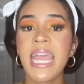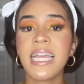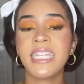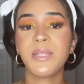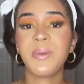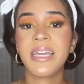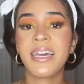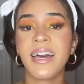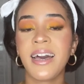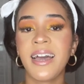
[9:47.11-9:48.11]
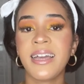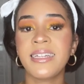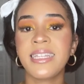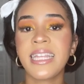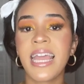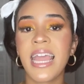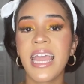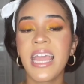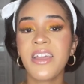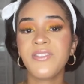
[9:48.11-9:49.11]
is because
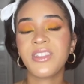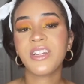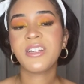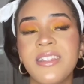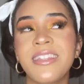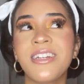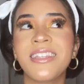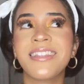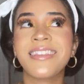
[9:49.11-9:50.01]
There's